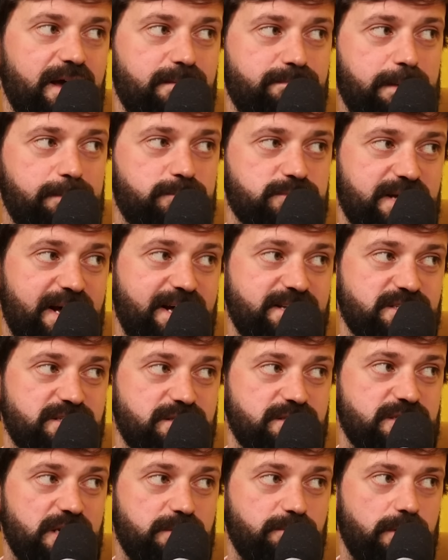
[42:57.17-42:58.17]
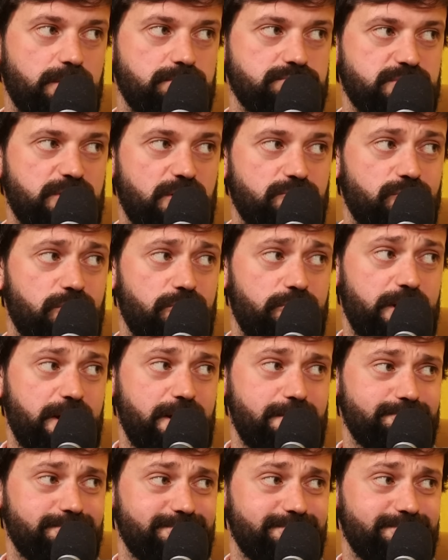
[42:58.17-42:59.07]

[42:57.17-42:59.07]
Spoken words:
in people's heads in the cinema. Don't ruin it.